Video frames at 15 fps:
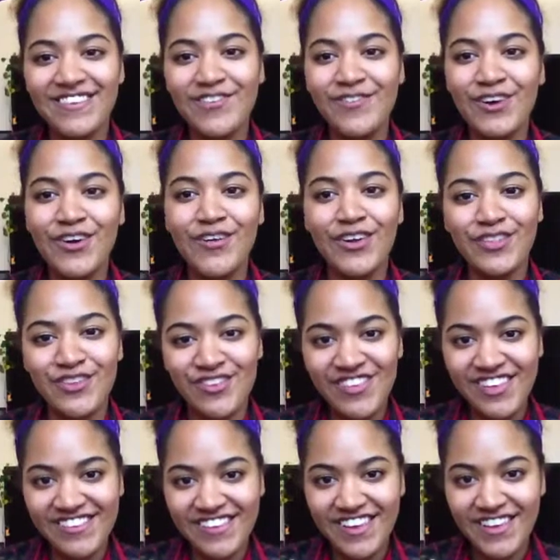we're going through
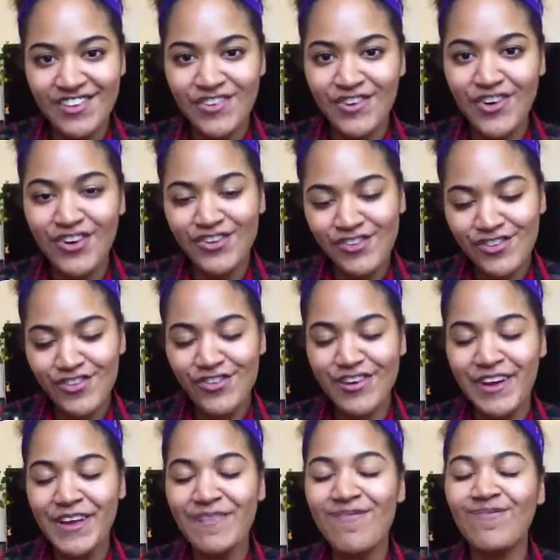this
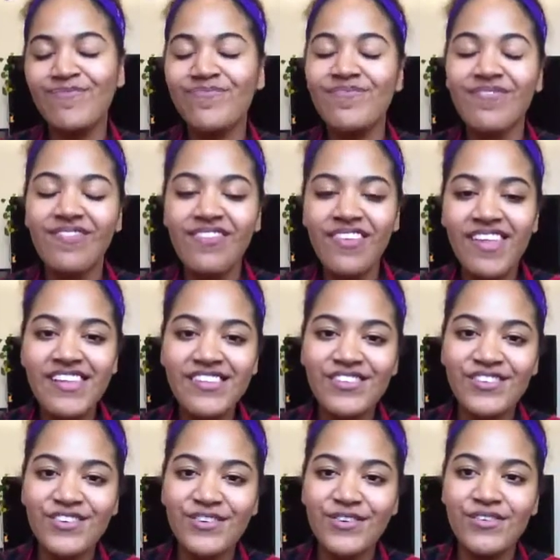Herstory,
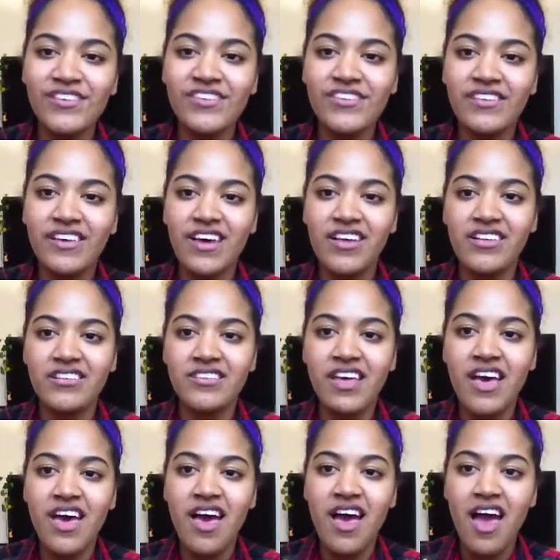to discuss
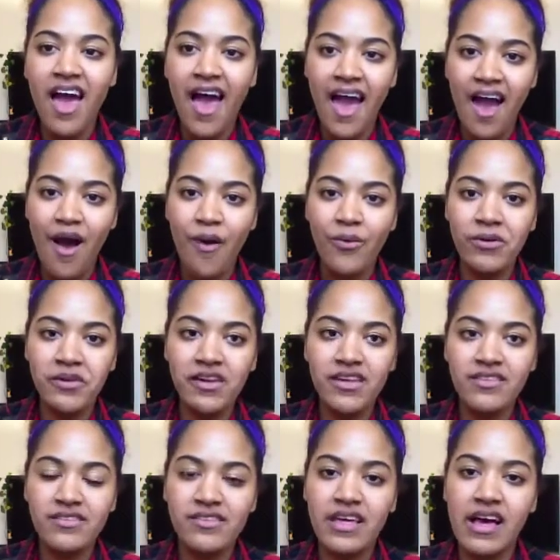how it
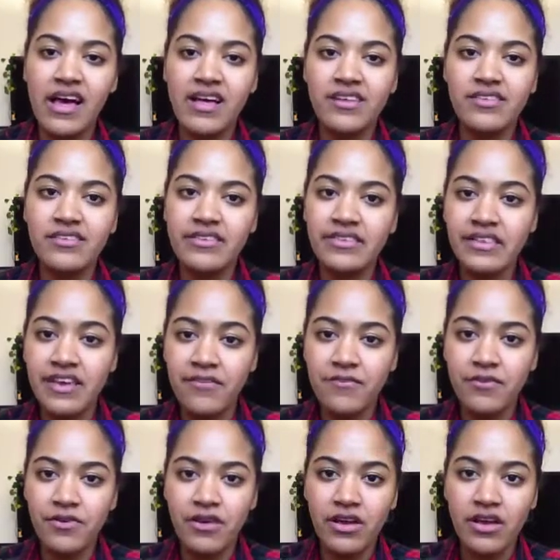is that
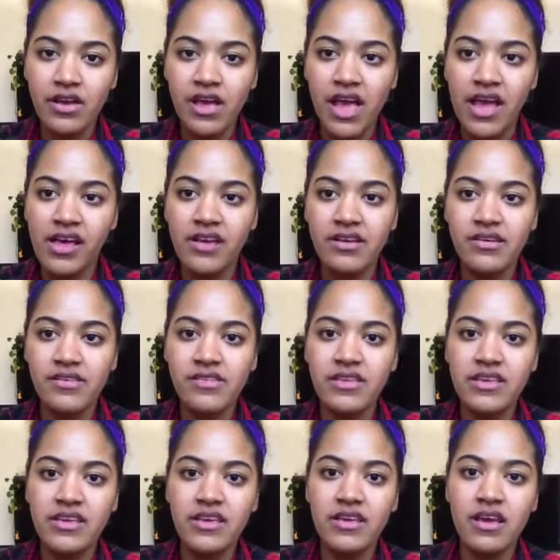slavery and
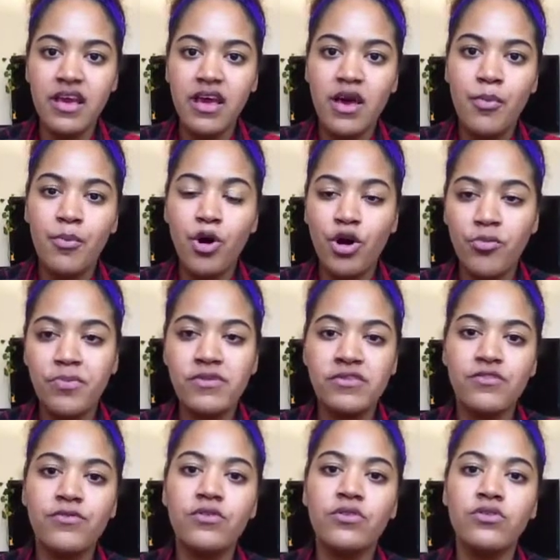the
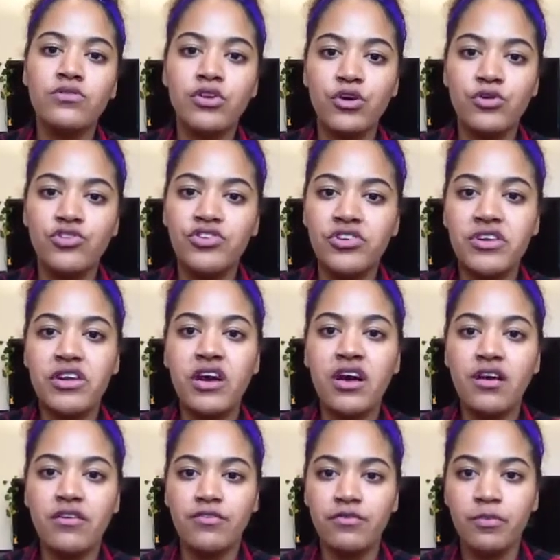purposeful notion
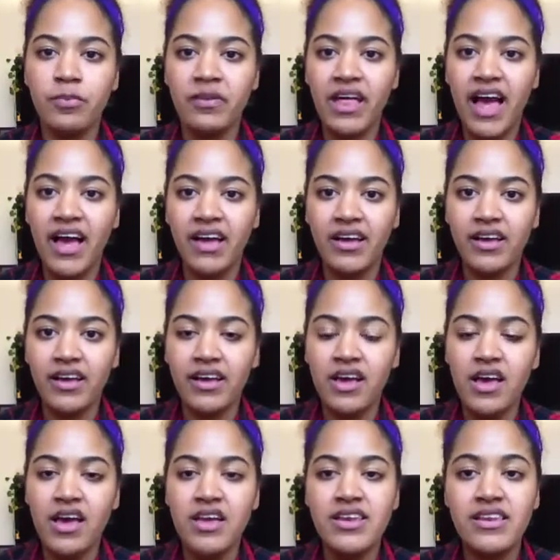of Black
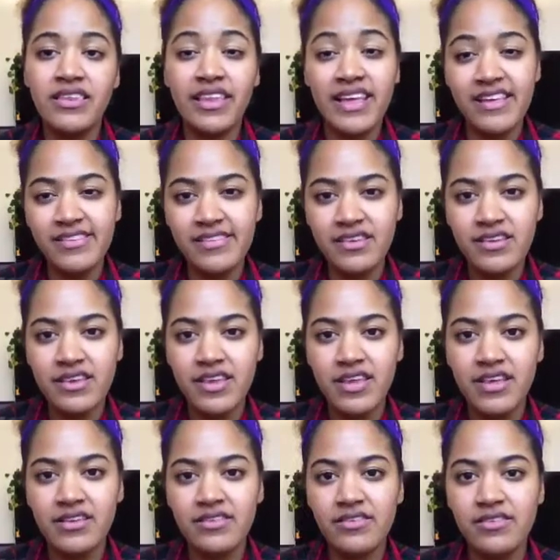
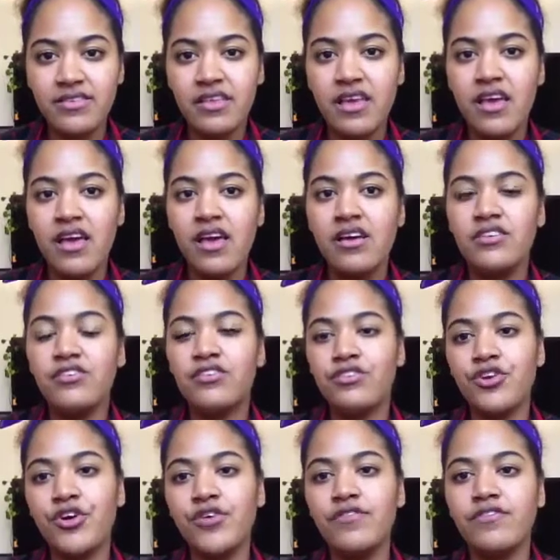laziness
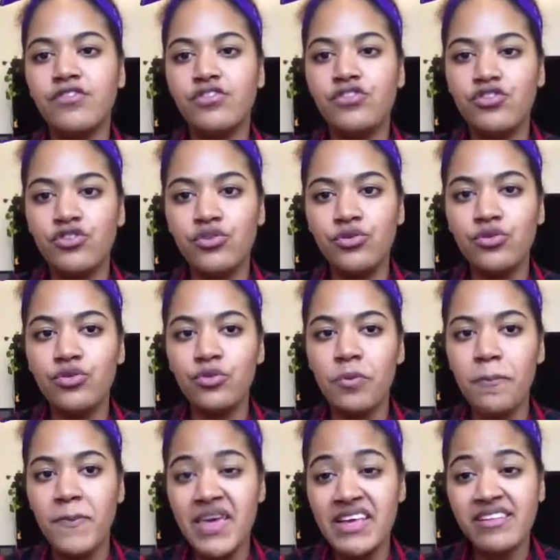serves to
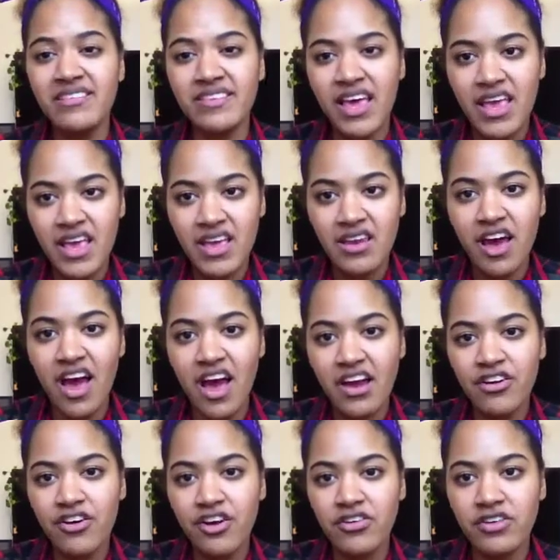maintain a
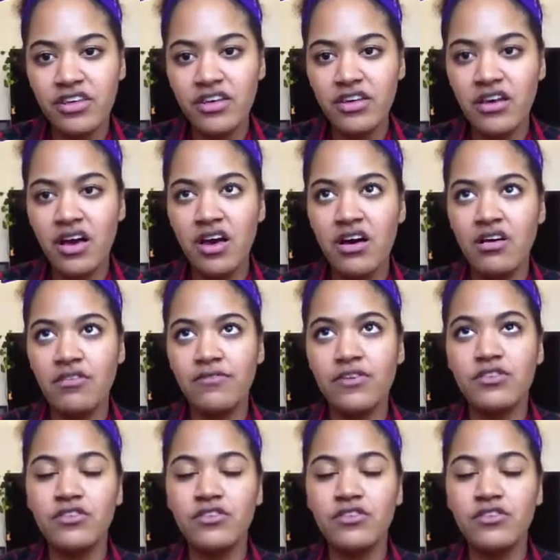hierarchy of